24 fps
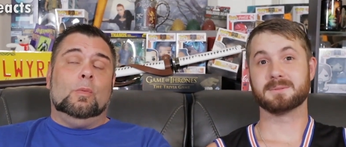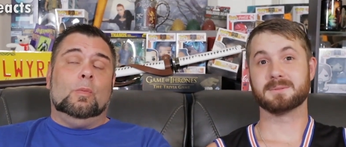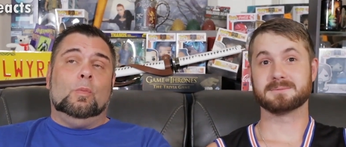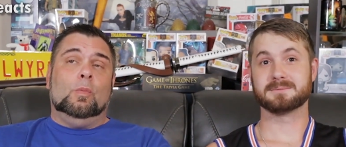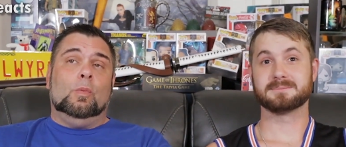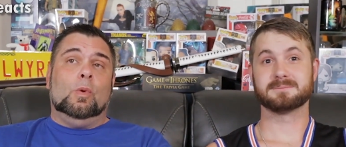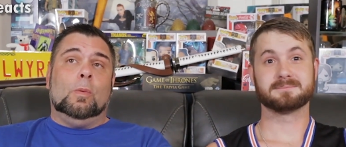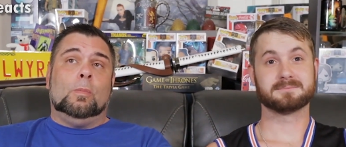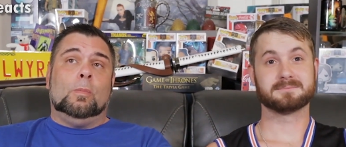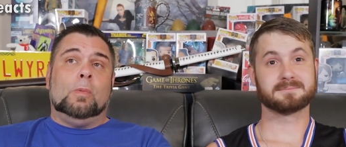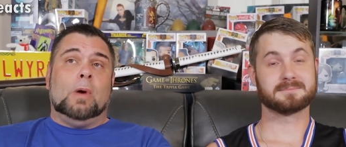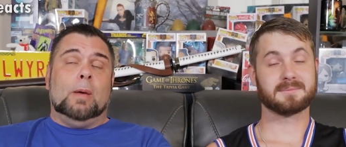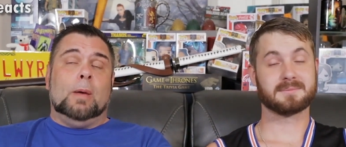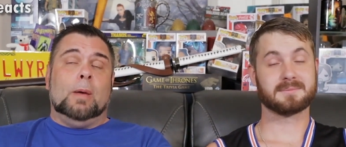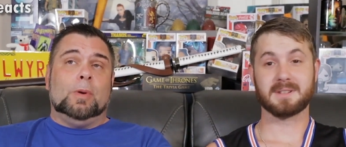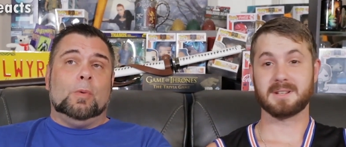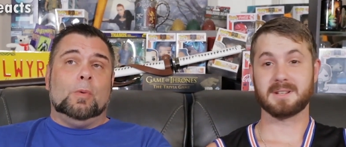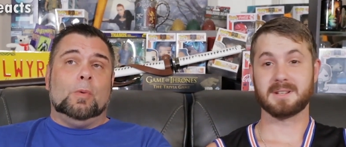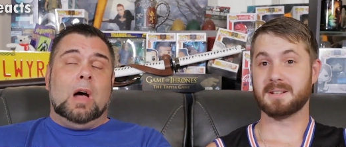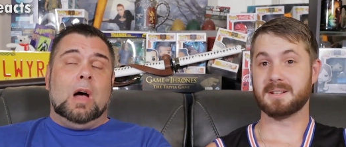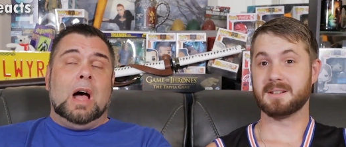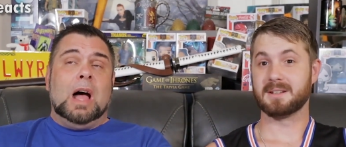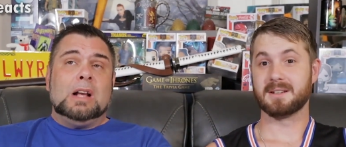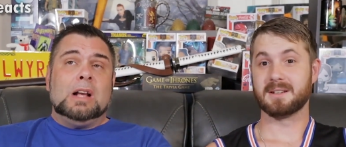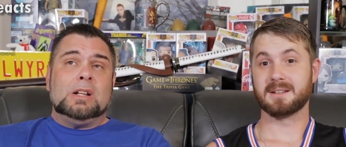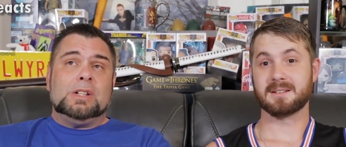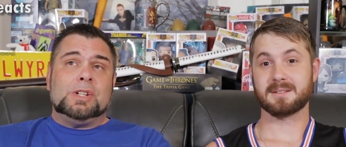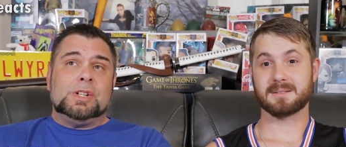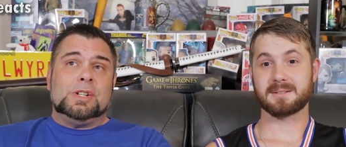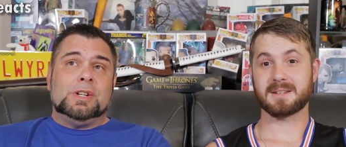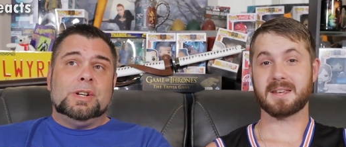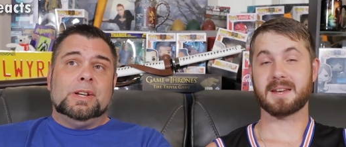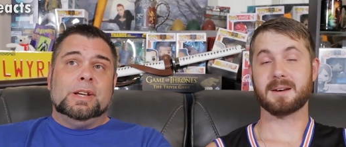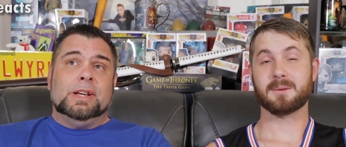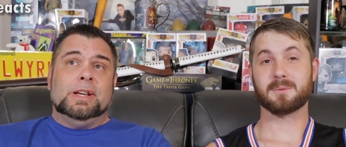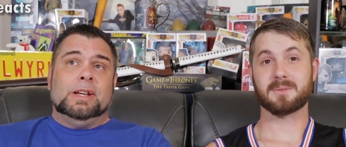Speaker 1: we'll probably watch.
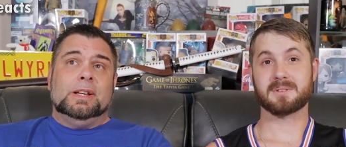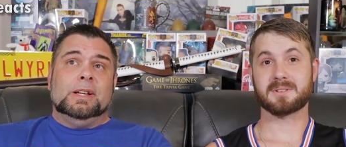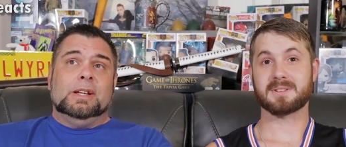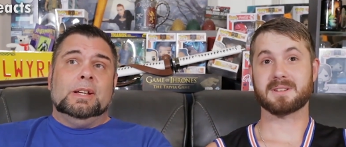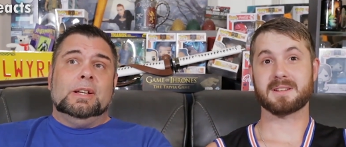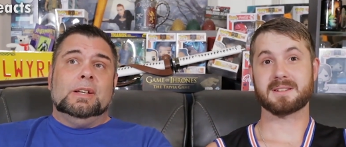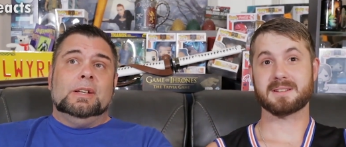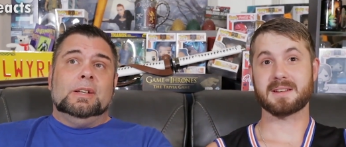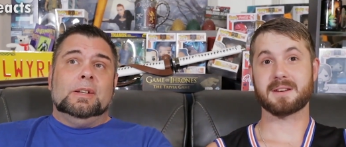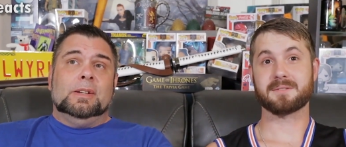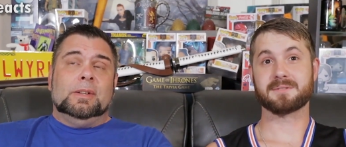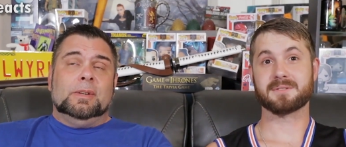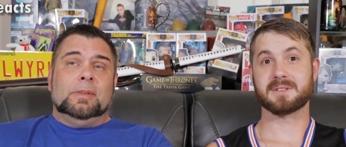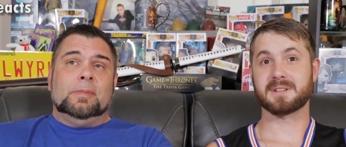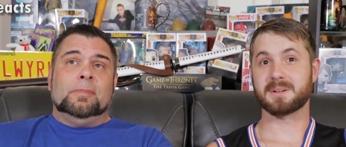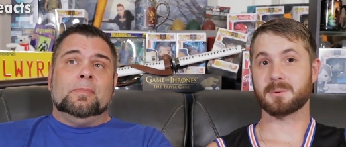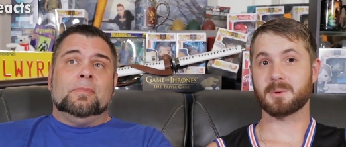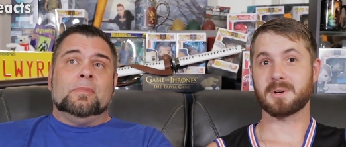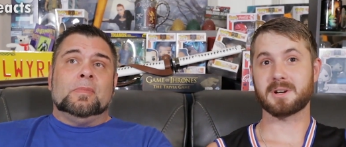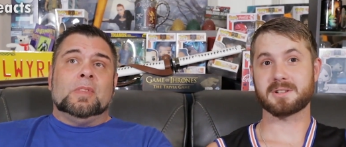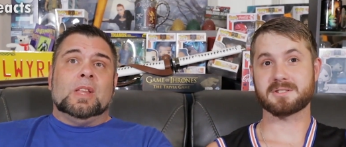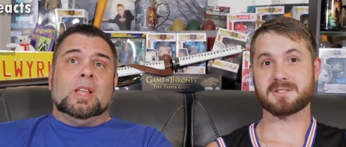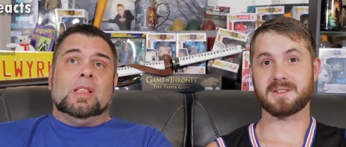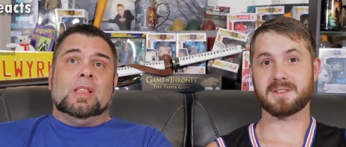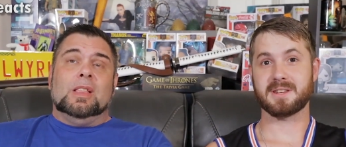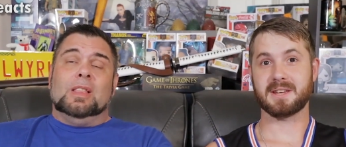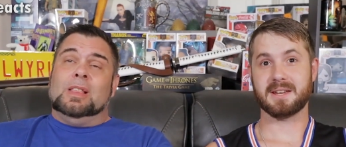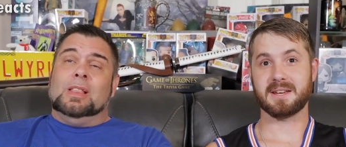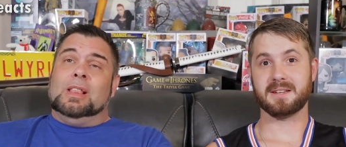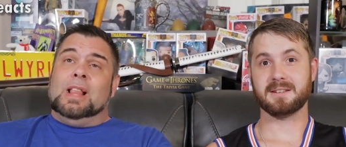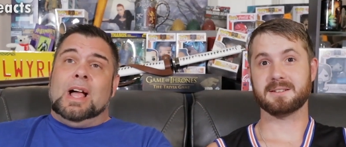Yeah, we're definitely watching that.